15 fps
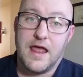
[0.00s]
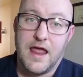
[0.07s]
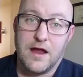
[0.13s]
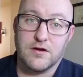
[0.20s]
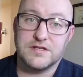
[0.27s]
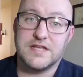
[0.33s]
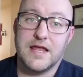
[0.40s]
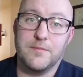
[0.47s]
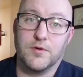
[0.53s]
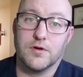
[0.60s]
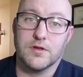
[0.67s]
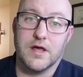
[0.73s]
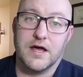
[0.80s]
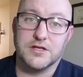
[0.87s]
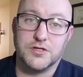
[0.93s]

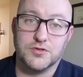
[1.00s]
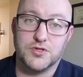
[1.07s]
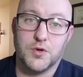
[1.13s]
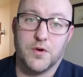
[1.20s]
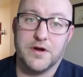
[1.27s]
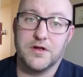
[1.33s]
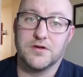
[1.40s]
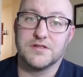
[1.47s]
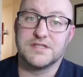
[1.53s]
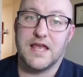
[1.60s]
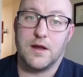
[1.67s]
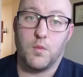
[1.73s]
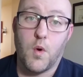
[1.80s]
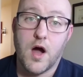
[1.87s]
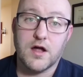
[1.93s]
Airtable uh, tutorials
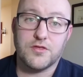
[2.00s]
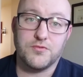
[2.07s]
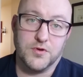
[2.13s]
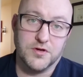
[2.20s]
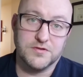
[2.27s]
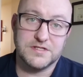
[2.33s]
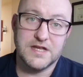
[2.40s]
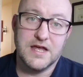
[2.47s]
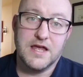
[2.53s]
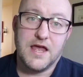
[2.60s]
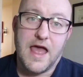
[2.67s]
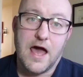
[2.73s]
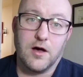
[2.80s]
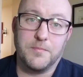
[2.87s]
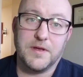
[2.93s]
and walkthroughs,
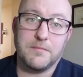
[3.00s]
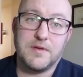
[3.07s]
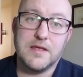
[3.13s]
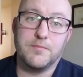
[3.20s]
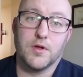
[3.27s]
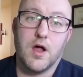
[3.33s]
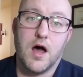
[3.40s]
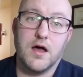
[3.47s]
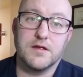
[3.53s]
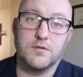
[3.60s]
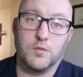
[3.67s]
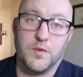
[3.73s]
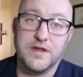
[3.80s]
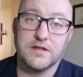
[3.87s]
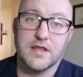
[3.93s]
helping people
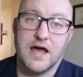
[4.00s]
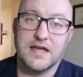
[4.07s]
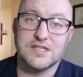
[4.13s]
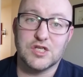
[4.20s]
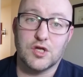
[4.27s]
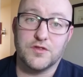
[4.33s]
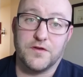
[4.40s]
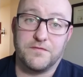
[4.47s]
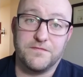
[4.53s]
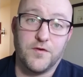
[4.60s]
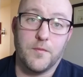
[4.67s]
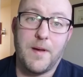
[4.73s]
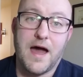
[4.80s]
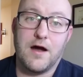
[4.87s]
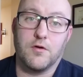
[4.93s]
realize the
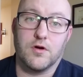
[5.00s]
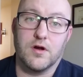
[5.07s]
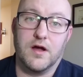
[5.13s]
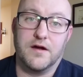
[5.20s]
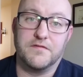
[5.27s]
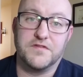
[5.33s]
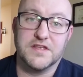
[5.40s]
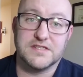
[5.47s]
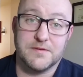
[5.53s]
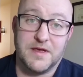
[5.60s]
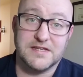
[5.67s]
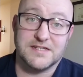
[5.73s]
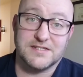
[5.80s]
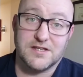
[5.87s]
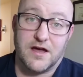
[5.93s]
full power of this
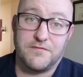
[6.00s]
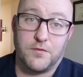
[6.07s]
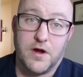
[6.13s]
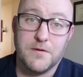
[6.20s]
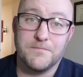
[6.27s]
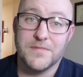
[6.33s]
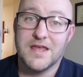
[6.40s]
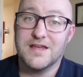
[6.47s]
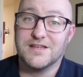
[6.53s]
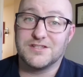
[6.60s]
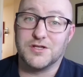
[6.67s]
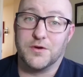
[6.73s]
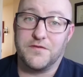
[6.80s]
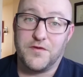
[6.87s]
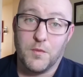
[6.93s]
amazing software.
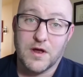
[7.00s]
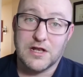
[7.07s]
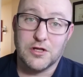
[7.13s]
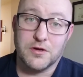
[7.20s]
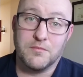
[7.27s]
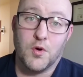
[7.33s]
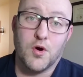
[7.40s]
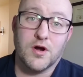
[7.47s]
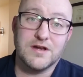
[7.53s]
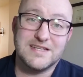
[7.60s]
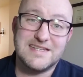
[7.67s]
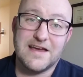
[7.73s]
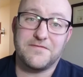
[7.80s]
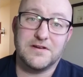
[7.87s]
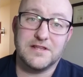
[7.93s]
So if you want to learn more,
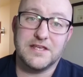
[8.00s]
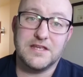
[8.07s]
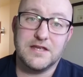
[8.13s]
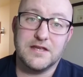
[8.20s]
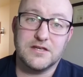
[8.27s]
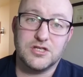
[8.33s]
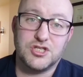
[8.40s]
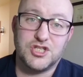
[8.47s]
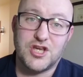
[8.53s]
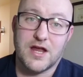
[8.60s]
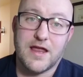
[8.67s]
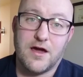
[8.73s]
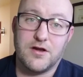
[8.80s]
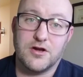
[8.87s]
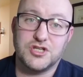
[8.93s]
definitely
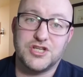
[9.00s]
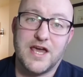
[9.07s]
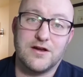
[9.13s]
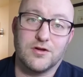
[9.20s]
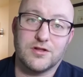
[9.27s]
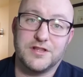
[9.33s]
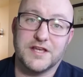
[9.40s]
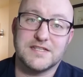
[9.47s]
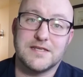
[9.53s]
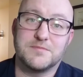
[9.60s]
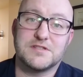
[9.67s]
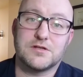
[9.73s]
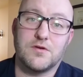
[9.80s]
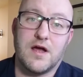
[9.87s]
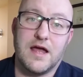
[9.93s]
check out our channel, click
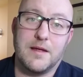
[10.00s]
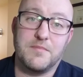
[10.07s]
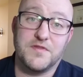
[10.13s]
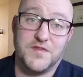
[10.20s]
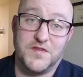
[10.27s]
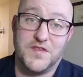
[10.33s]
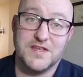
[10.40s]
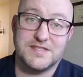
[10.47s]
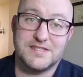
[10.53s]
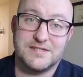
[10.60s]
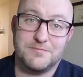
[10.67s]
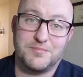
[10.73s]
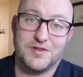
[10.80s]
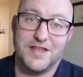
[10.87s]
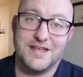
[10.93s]
subscribe.
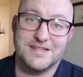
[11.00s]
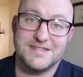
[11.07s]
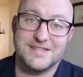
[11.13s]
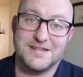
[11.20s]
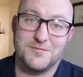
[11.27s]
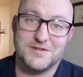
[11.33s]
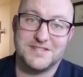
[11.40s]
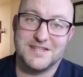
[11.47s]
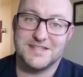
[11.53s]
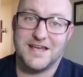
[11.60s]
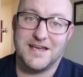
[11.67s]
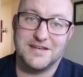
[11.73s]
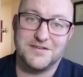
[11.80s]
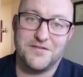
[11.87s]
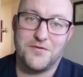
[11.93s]
This place was
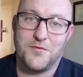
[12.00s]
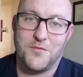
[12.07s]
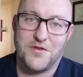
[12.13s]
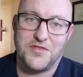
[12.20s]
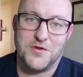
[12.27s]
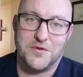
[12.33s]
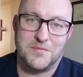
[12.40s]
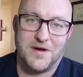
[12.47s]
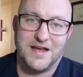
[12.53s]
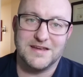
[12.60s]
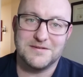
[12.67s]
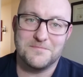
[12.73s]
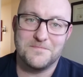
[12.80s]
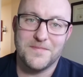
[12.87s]
designed with you in mind.